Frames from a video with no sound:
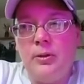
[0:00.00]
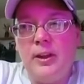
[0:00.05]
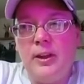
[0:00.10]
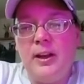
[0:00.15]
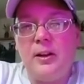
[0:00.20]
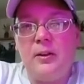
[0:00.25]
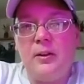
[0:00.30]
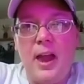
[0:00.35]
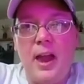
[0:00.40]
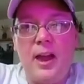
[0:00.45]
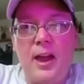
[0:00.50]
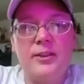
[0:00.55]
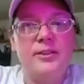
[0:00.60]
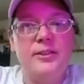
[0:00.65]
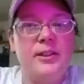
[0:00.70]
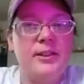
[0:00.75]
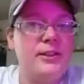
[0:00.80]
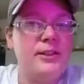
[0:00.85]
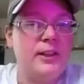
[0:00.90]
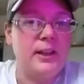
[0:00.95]
that
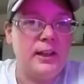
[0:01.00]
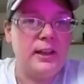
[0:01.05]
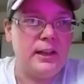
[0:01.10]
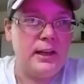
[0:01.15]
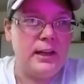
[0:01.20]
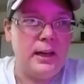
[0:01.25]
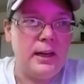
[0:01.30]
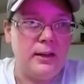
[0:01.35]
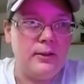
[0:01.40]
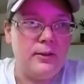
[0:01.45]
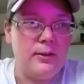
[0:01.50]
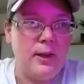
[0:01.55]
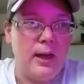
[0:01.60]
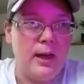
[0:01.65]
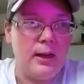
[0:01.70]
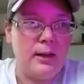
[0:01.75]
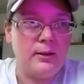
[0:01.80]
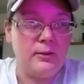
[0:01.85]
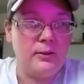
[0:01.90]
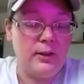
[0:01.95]
allows us to eat
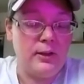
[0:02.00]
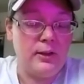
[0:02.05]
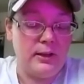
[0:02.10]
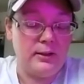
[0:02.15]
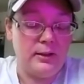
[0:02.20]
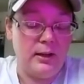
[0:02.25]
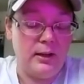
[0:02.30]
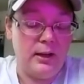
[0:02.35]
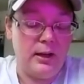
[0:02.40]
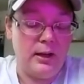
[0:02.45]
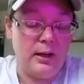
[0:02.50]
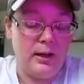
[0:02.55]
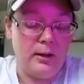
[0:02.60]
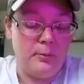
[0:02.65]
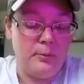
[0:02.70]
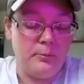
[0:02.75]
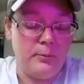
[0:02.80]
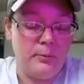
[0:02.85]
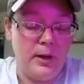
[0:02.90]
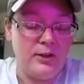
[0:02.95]
that
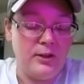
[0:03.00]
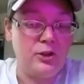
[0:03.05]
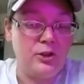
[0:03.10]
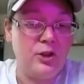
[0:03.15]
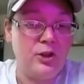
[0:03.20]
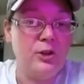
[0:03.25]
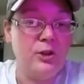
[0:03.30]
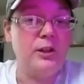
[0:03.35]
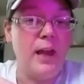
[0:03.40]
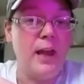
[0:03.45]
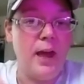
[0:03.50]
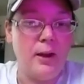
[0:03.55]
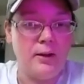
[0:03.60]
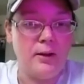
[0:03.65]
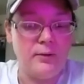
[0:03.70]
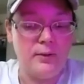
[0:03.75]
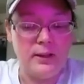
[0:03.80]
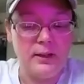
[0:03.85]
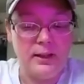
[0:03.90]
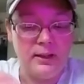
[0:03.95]
has good out
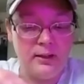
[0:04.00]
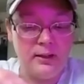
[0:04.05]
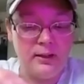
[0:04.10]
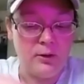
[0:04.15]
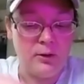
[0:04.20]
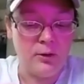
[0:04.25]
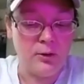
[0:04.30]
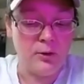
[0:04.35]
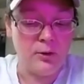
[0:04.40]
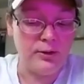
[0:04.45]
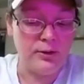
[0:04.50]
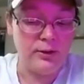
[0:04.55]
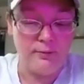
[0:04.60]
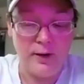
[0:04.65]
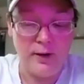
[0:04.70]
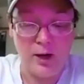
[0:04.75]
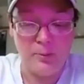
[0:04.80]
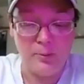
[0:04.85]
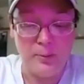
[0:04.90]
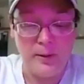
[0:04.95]
of it can hurt the
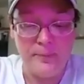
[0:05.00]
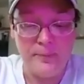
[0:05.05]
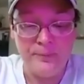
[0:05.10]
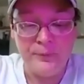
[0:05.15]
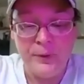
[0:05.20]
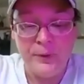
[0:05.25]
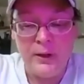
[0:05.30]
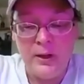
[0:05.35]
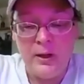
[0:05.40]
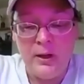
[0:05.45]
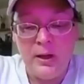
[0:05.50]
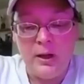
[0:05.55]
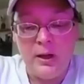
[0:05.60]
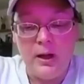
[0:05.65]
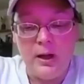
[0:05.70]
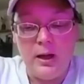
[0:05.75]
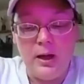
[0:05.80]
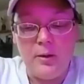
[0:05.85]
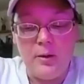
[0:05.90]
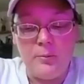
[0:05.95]
environment.
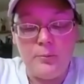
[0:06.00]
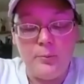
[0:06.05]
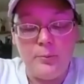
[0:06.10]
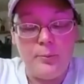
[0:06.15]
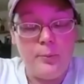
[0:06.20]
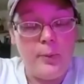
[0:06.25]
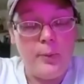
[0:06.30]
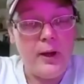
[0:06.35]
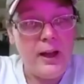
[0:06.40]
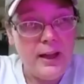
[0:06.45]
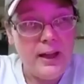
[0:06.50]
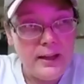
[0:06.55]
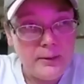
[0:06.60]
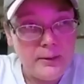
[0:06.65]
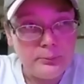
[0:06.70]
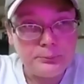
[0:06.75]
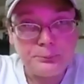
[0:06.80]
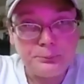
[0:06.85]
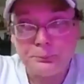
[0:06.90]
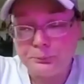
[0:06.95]

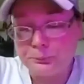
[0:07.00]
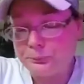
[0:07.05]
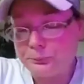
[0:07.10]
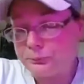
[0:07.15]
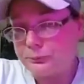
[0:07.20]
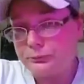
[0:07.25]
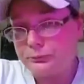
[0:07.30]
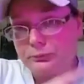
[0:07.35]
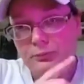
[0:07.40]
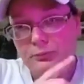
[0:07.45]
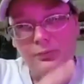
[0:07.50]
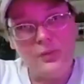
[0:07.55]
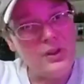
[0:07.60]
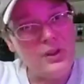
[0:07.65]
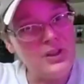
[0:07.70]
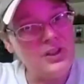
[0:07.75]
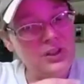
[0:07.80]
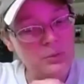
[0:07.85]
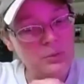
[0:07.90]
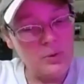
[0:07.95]
But
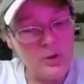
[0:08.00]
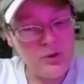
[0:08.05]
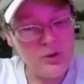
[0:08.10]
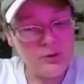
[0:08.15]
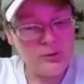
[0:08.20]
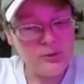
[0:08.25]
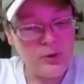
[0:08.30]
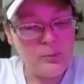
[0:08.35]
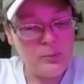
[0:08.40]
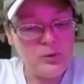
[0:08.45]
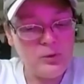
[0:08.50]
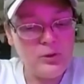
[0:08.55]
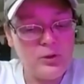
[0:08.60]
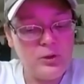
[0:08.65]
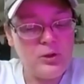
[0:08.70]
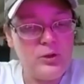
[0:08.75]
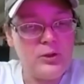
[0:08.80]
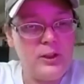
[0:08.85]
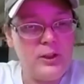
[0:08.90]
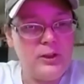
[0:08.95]
some of those farmers are
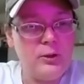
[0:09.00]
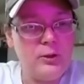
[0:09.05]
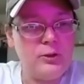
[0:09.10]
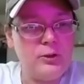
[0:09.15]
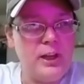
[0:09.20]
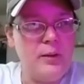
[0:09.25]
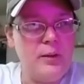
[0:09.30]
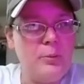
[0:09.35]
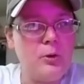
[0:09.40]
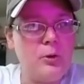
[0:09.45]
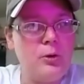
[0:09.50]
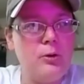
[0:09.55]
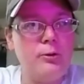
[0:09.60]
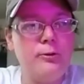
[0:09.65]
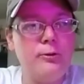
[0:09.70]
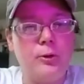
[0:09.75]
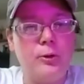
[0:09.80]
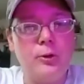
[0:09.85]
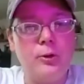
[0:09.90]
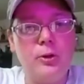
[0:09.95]
using those chemical
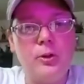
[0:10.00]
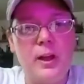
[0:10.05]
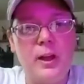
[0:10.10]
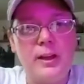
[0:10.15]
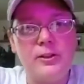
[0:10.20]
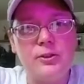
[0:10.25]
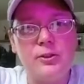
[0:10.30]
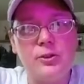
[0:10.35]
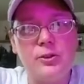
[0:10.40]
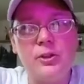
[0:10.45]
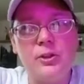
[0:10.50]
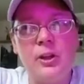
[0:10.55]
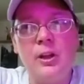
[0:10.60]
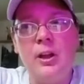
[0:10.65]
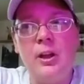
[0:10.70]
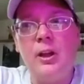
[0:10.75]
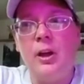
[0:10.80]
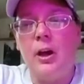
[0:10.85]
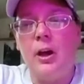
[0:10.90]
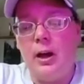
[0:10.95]
fertilizers,
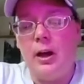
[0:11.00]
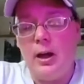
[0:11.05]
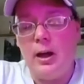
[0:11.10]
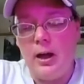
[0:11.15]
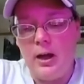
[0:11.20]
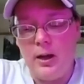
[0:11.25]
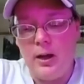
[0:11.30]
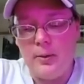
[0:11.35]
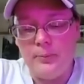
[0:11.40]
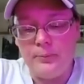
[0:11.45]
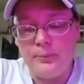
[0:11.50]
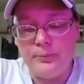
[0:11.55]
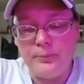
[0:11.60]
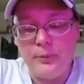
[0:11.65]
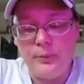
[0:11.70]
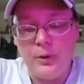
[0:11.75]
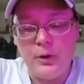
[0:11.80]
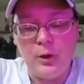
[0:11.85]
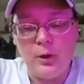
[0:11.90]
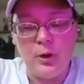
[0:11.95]

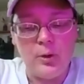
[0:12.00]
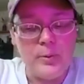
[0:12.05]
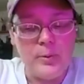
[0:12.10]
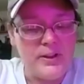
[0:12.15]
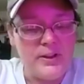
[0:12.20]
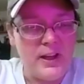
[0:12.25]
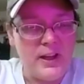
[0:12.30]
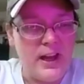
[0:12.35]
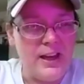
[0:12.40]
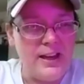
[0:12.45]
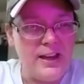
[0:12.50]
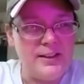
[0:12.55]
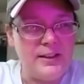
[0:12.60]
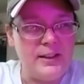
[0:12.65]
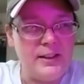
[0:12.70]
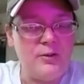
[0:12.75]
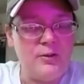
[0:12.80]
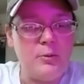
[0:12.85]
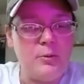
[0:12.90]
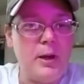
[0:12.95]
herbicides,
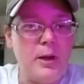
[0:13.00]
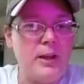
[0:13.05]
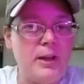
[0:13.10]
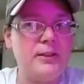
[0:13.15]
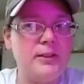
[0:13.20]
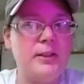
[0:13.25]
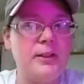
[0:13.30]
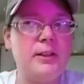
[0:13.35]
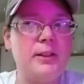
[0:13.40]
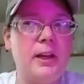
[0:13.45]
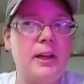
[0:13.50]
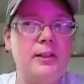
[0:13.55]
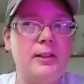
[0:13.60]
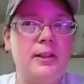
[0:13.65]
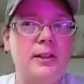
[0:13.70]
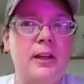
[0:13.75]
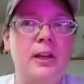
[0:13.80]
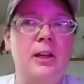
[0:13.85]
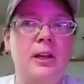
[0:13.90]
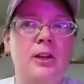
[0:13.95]
and even
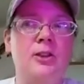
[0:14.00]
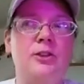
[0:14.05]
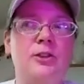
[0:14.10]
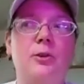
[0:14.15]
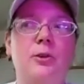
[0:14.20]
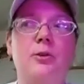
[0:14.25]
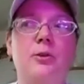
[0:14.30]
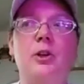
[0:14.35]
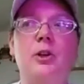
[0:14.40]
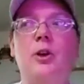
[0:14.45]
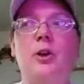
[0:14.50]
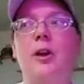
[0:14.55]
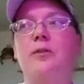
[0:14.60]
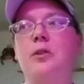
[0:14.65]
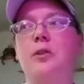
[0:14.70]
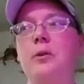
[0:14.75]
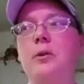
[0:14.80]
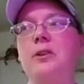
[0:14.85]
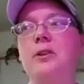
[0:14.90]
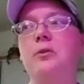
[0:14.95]
pesticides. So,
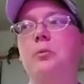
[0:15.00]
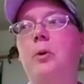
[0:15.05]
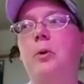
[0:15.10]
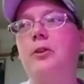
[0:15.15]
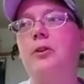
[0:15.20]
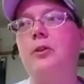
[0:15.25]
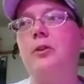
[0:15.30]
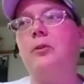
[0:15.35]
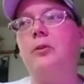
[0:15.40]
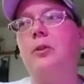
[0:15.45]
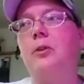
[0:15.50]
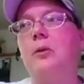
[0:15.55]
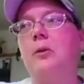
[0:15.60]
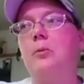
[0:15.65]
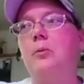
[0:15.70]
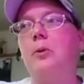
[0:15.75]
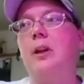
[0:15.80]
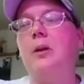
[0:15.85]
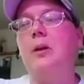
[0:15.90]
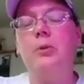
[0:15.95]
I've always wondered, like
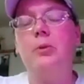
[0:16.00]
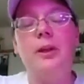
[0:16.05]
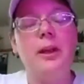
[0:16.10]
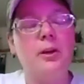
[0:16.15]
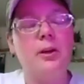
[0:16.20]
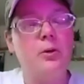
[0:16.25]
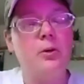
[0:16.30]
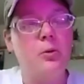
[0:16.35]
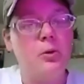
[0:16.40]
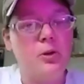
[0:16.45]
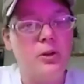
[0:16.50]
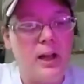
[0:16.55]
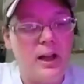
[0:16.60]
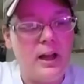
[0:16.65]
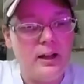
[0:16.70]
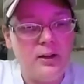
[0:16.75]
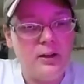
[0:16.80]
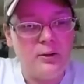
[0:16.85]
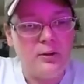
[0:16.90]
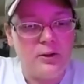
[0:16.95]
when I plant corn
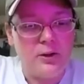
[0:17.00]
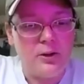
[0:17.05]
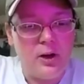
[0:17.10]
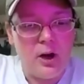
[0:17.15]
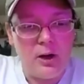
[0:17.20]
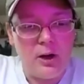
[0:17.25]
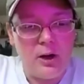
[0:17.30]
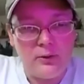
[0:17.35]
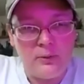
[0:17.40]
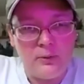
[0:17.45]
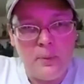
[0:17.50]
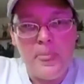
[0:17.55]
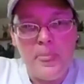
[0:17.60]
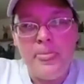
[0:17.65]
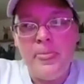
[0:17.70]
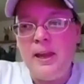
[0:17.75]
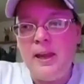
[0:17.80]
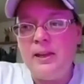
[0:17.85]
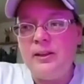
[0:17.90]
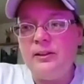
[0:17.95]
out here in the garden,
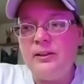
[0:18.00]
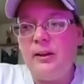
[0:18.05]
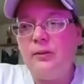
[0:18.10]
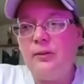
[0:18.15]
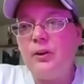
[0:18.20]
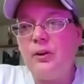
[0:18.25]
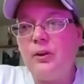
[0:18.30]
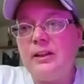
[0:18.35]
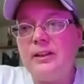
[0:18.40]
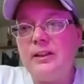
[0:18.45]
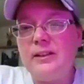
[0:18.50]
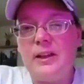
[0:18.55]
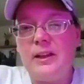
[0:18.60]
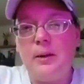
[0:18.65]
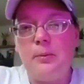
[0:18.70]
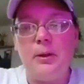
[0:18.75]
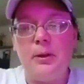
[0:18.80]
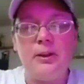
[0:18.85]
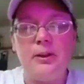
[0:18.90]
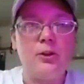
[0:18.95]
it never ends
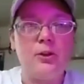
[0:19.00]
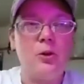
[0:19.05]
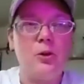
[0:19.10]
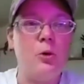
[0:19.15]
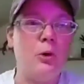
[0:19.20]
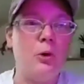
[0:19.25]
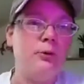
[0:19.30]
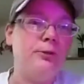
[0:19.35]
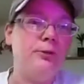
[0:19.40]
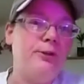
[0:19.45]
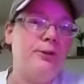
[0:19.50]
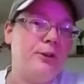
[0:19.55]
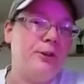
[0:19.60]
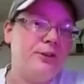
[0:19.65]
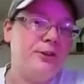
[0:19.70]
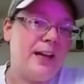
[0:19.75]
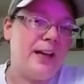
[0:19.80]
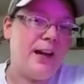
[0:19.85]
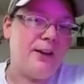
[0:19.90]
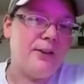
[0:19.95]
up like the
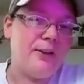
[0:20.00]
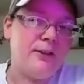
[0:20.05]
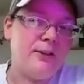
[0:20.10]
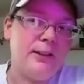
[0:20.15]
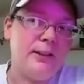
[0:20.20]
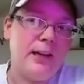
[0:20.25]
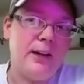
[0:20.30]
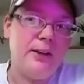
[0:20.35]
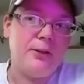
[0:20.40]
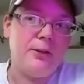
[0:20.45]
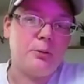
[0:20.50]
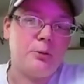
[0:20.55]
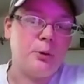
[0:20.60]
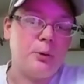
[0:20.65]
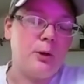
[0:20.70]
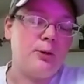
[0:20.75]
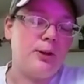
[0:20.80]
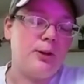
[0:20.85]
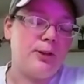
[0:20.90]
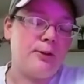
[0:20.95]
cornfield down the
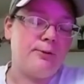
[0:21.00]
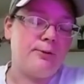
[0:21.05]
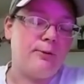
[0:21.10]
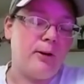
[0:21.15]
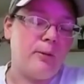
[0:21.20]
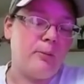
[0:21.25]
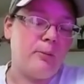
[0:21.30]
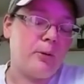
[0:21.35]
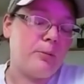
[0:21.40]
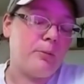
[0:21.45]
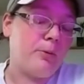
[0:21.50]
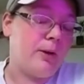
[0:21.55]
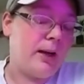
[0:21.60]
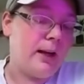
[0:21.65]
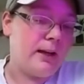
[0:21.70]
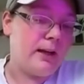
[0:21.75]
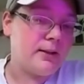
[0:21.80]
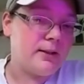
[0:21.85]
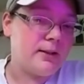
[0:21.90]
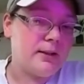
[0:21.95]
road that the farmer
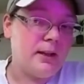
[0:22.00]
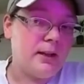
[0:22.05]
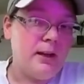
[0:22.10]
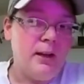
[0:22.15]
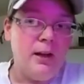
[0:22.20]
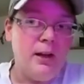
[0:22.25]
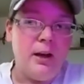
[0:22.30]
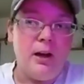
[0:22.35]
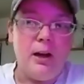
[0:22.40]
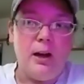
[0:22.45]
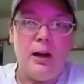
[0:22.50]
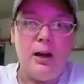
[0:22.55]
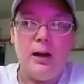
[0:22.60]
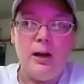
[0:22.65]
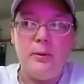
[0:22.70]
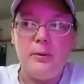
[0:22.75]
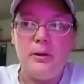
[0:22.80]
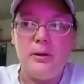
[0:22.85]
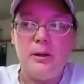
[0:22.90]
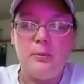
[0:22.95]
plants.
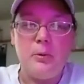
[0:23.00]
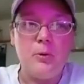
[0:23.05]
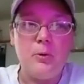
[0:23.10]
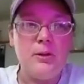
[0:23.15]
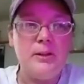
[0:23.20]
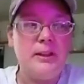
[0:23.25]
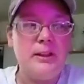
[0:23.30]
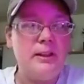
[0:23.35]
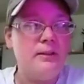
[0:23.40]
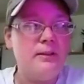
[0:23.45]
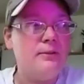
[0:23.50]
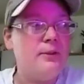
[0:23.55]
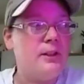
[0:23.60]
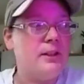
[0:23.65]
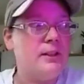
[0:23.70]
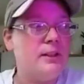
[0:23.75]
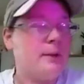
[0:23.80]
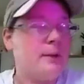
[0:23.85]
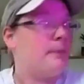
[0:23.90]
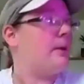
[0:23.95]
And I'm always
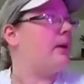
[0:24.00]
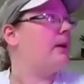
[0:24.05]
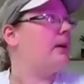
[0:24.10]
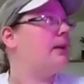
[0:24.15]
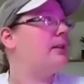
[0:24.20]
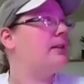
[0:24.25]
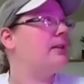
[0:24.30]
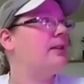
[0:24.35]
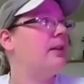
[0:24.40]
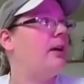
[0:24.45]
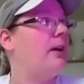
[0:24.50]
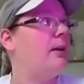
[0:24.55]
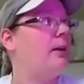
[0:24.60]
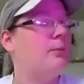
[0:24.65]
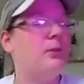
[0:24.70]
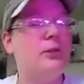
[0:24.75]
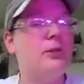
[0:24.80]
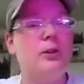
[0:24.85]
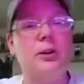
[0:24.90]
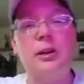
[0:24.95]
envious about his,
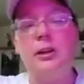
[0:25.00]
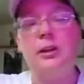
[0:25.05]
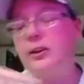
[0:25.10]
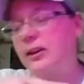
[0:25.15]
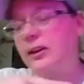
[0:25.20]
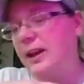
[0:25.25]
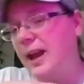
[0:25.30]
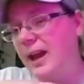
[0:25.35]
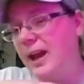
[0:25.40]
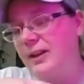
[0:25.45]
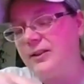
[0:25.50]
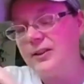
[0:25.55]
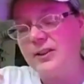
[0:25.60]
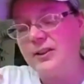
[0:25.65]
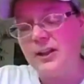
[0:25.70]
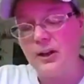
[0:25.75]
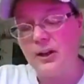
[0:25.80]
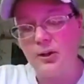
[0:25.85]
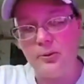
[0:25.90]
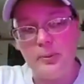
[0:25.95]
sorry, the cat
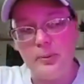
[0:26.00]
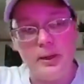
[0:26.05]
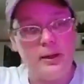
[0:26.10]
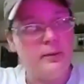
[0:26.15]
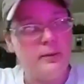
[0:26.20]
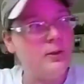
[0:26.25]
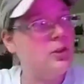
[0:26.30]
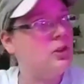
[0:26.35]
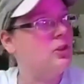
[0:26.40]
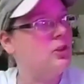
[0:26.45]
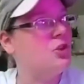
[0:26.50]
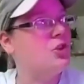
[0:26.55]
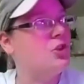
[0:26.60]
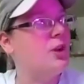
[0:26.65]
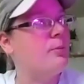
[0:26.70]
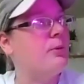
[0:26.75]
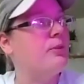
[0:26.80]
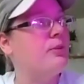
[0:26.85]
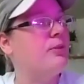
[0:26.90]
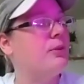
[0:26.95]
scared me. She's
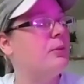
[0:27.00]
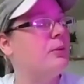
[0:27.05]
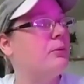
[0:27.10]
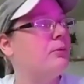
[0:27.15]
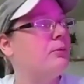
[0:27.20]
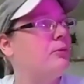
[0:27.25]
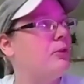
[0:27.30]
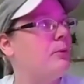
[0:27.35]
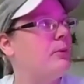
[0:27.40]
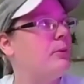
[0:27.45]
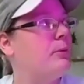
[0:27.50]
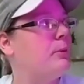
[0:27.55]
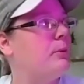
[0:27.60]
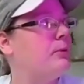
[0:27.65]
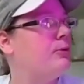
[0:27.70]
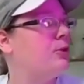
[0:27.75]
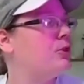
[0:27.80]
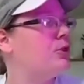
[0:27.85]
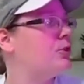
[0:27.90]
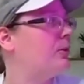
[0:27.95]
jumping from the
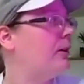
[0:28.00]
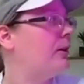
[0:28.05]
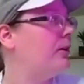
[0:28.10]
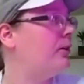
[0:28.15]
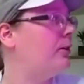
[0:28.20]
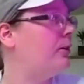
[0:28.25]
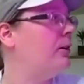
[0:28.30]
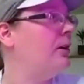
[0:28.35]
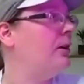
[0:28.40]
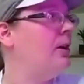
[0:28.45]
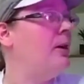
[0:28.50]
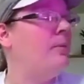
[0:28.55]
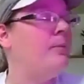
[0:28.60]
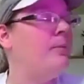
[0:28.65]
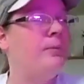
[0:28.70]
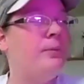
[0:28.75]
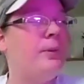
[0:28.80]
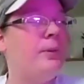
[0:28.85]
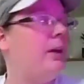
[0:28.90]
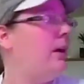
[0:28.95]
refrigerator.
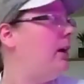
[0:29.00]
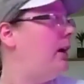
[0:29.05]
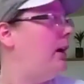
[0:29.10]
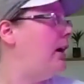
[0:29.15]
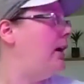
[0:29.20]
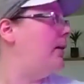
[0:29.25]
So